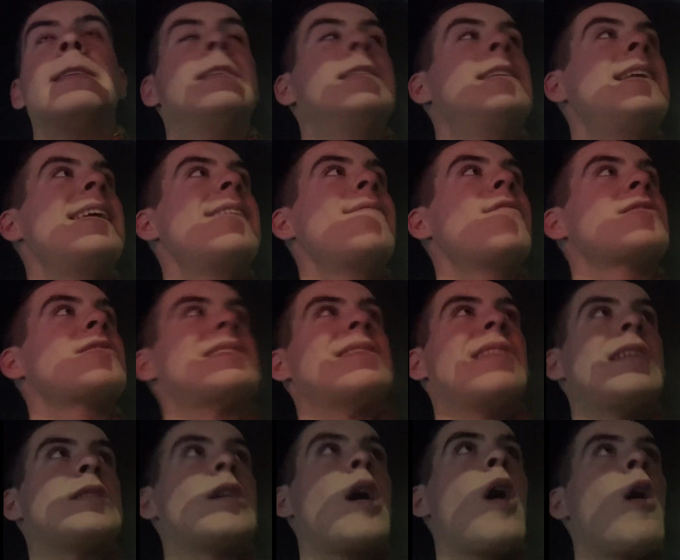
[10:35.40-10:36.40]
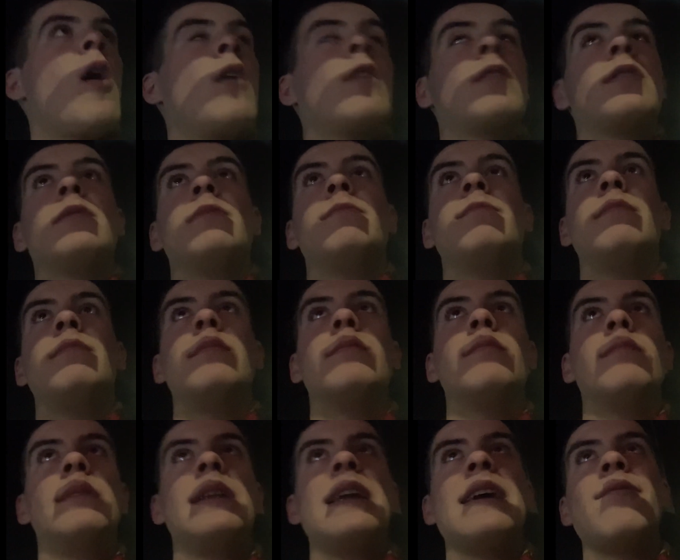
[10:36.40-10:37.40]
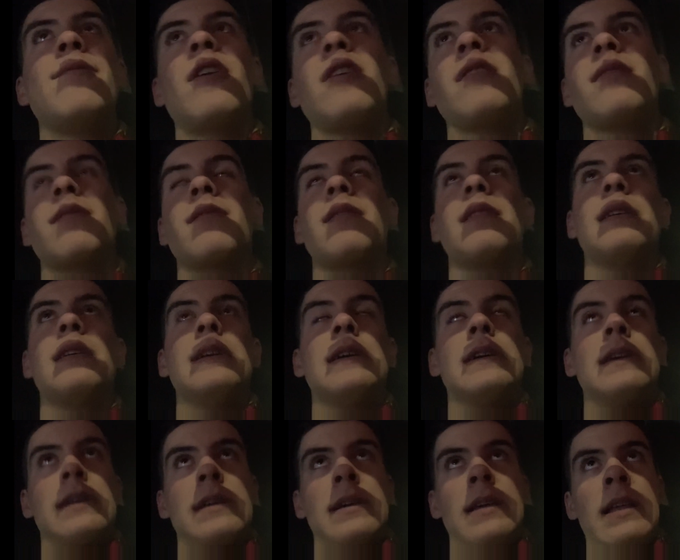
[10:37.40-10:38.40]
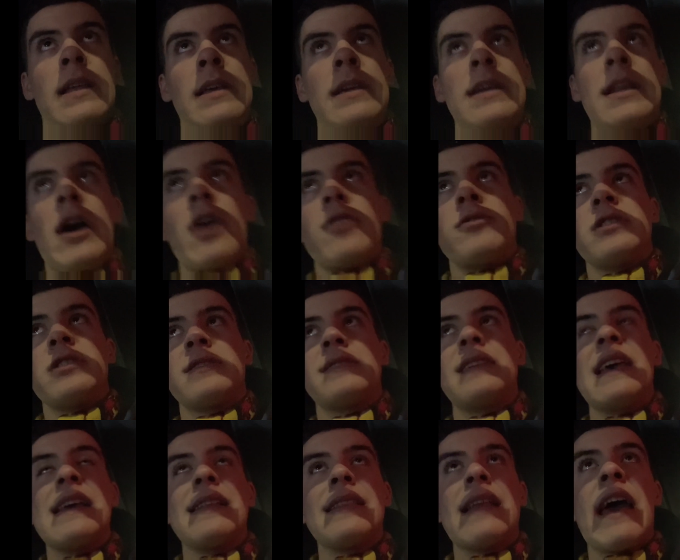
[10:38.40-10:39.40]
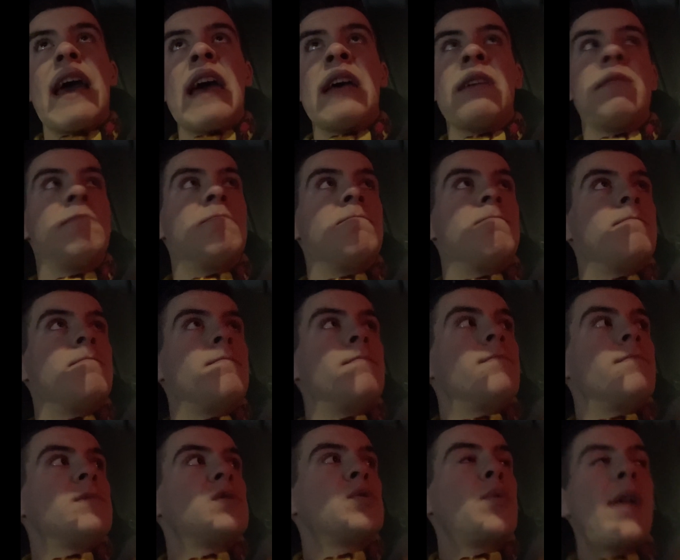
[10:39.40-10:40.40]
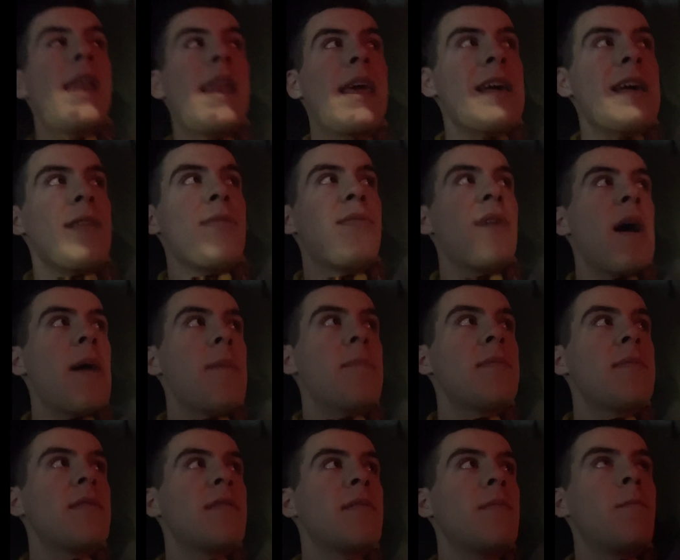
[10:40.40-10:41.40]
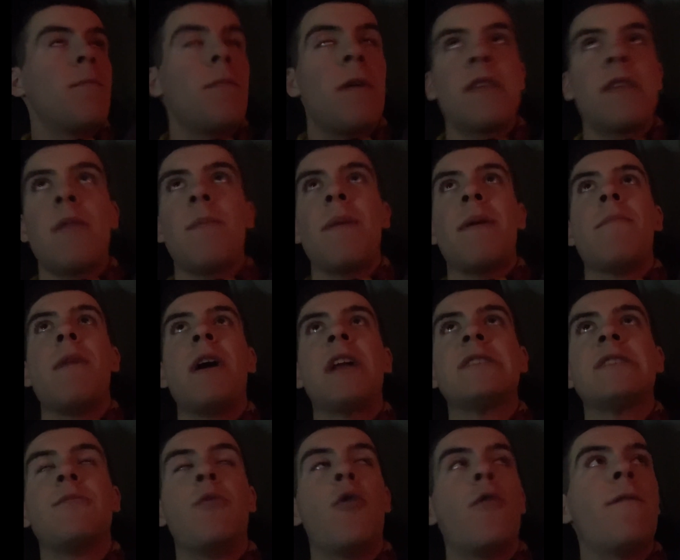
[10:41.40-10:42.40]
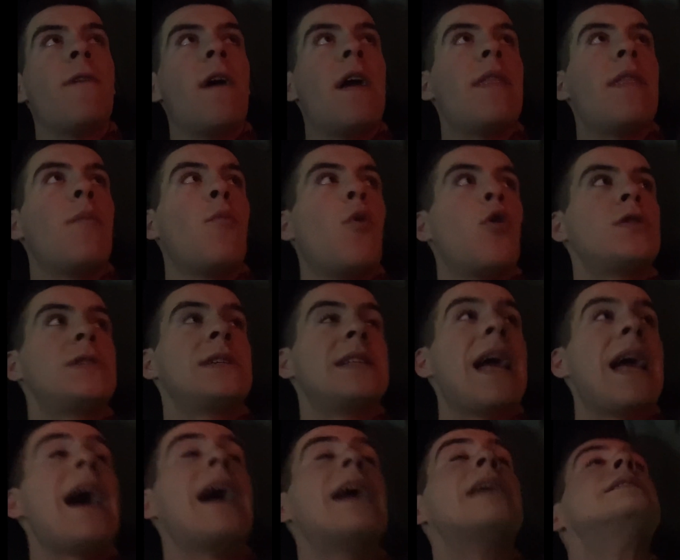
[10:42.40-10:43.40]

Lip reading: Leave us in the dark. Leave us, just sitting there, twiddling our thumbs, because it'd be much more fun than watching that.